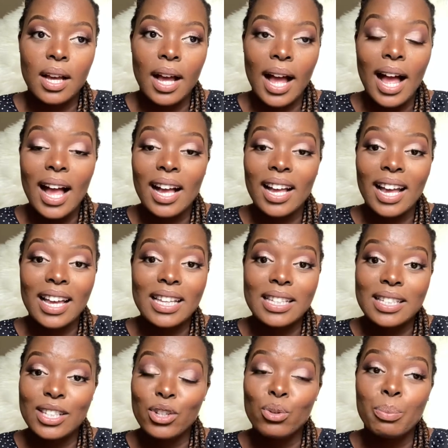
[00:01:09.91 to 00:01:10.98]
Guys,
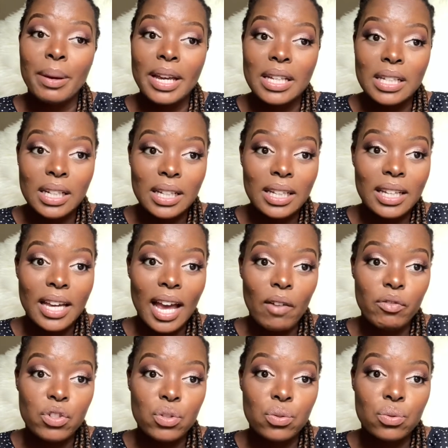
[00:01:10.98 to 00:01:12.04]
you basically
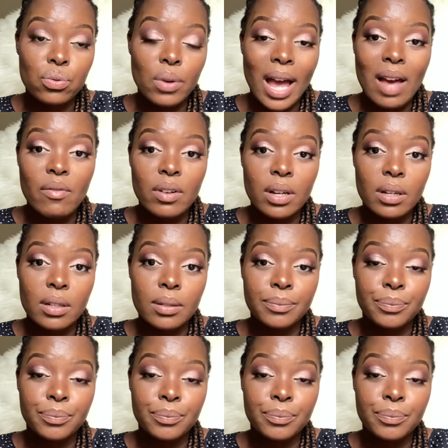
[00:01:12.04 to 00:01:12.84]
have to have a